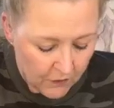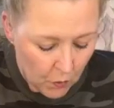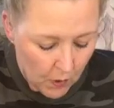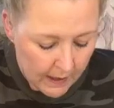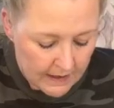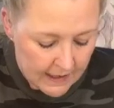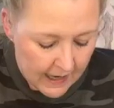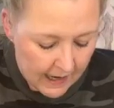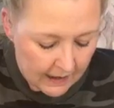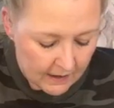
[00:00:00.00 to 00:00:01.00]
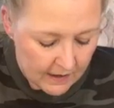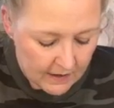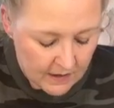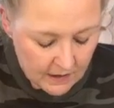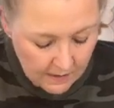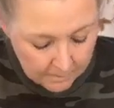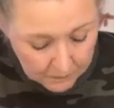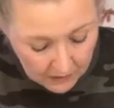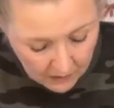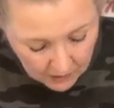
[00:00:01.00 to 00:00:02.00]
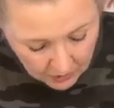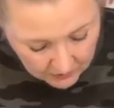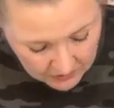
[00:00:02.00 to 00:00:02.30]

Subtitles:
if you wanted to hang this, you